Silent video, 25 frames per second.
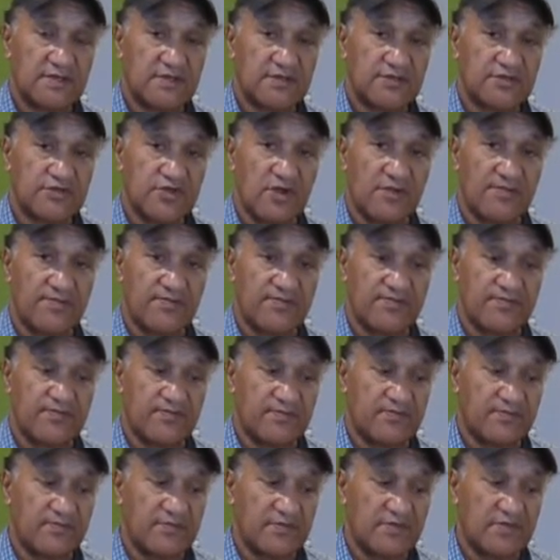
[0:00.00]
top
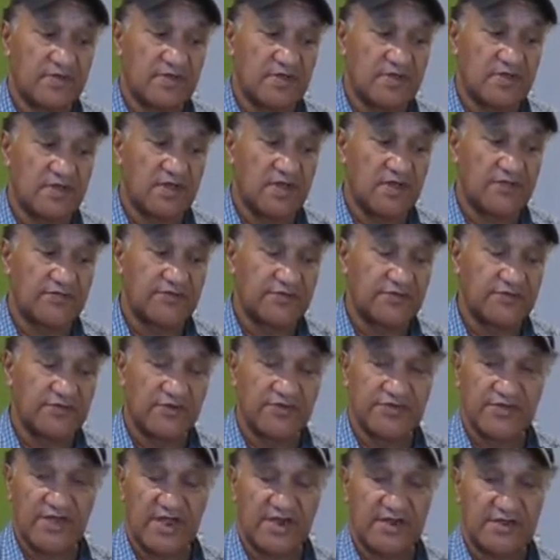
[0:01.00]
of the
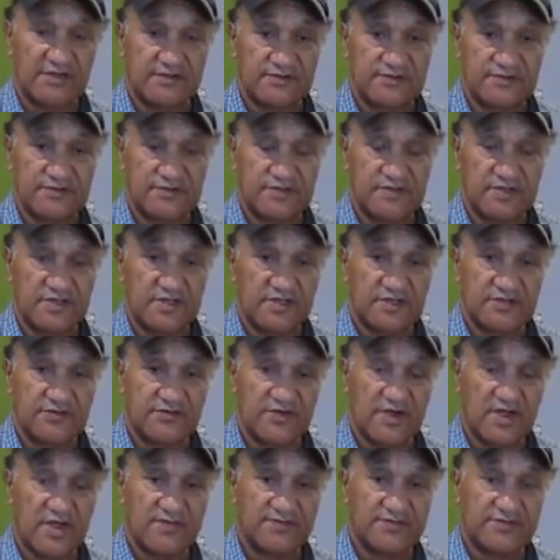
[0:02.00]
North Island
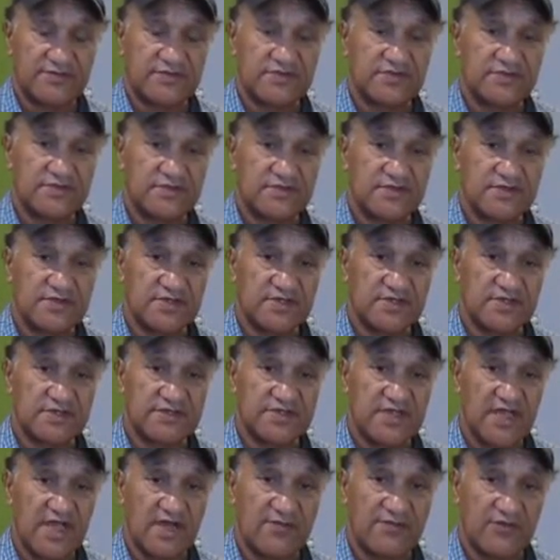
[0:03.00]
tribes,
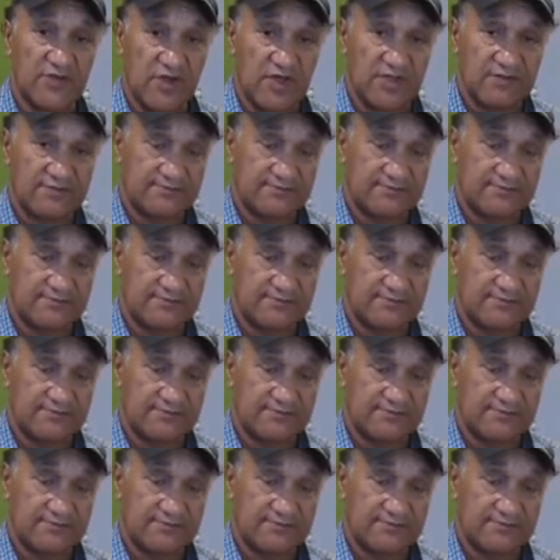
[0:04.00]
Te Hapua,